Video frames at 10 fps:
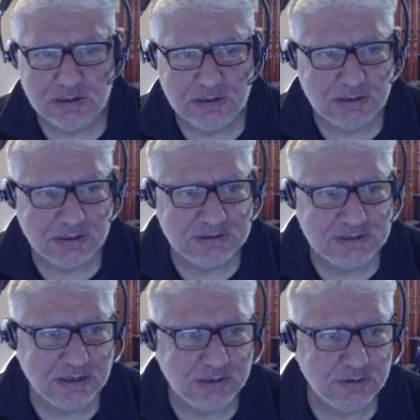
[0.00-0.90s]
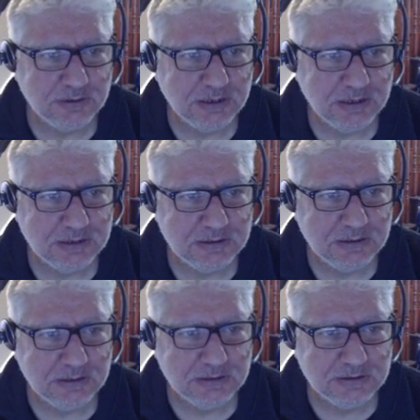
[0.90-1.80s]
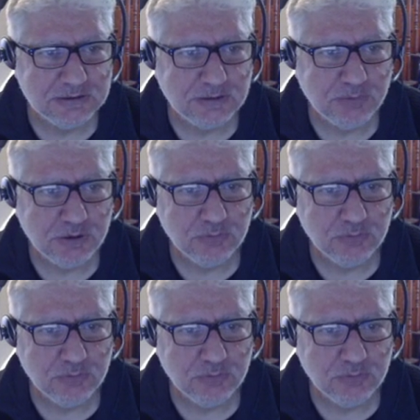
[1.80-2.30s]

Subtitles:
let's take a look at the CPU